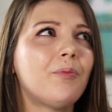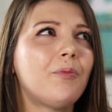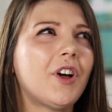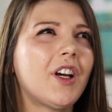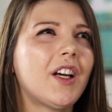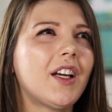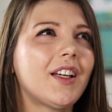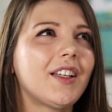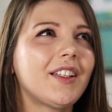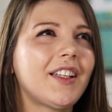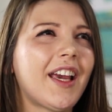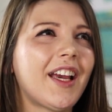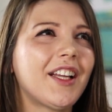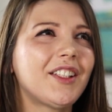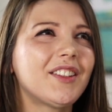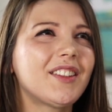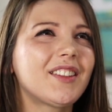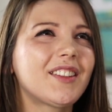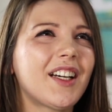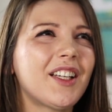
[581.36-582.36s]
But yeah,
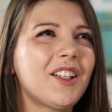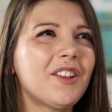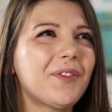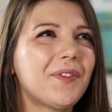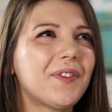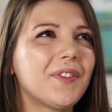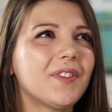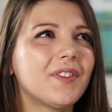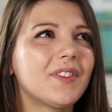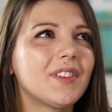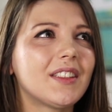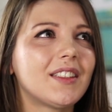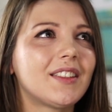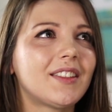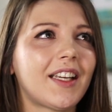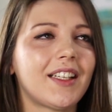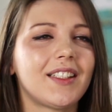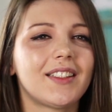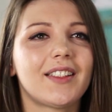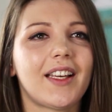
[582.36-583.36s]
just kind of stay